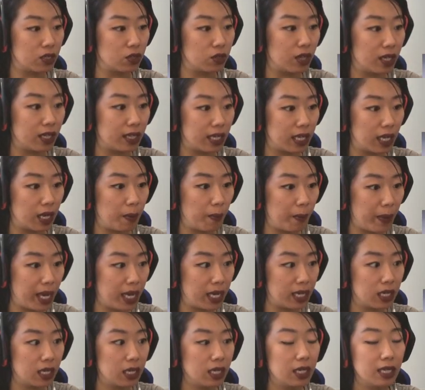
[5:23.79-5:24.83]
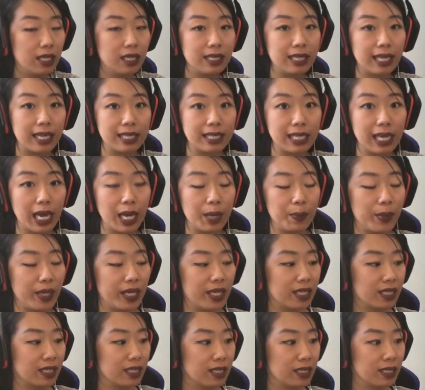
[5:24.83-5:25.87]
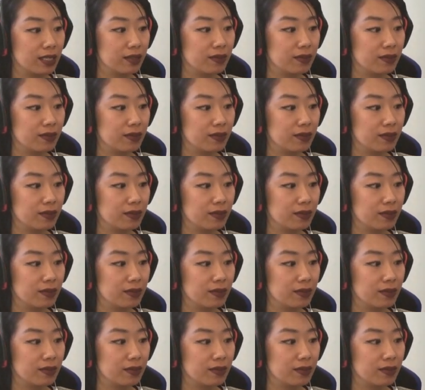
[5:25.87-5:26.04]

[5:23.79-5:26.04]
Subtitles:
so that they can make that timing.